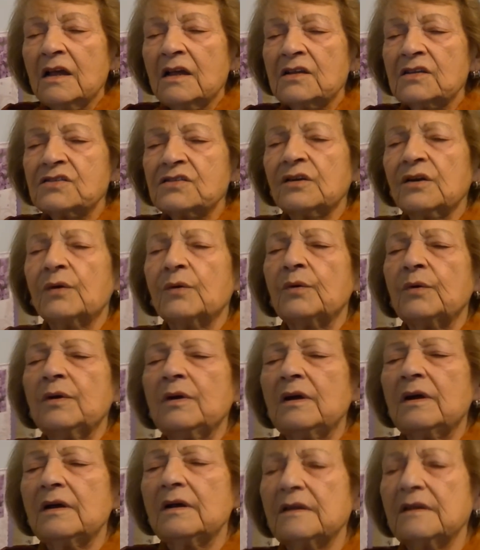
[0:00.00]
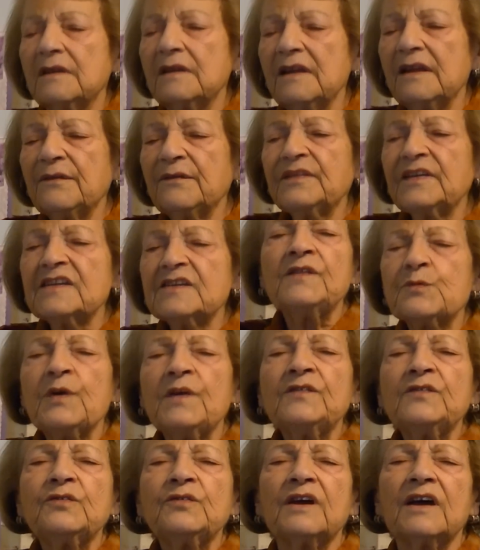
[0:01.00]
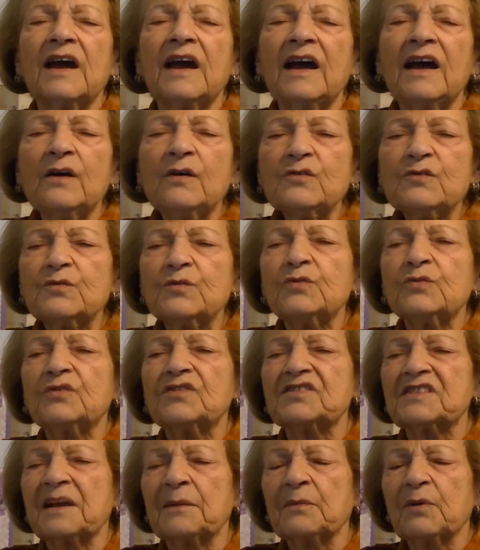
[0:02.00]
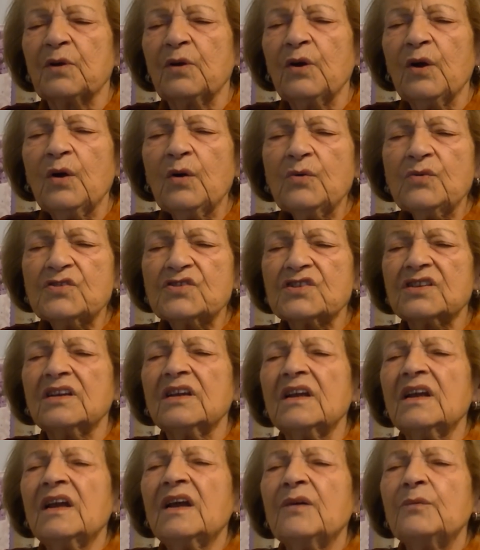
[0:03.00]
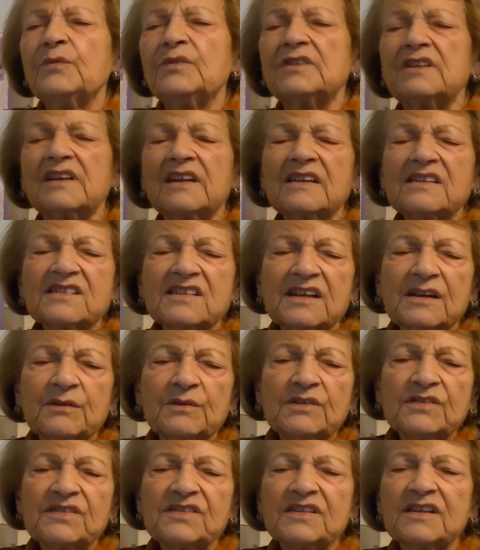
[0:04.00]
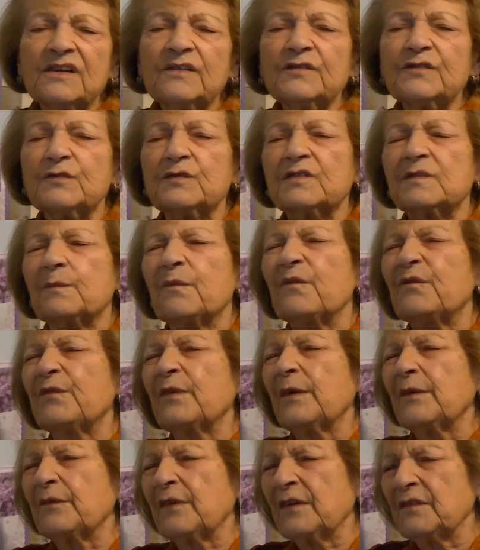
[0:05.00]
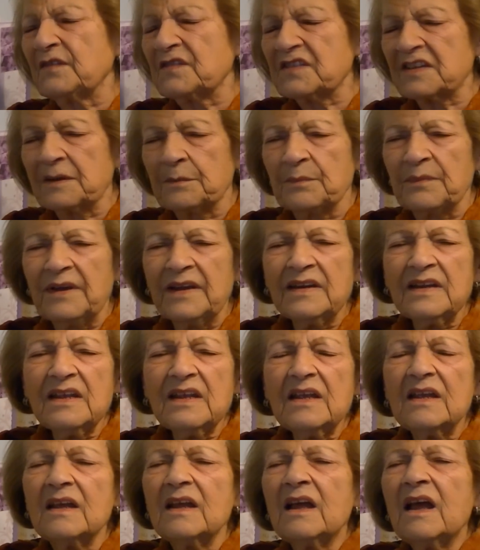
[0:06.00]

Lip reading: So he left us, we went to a house, we took some clothes, We dress ourselves, we found some money.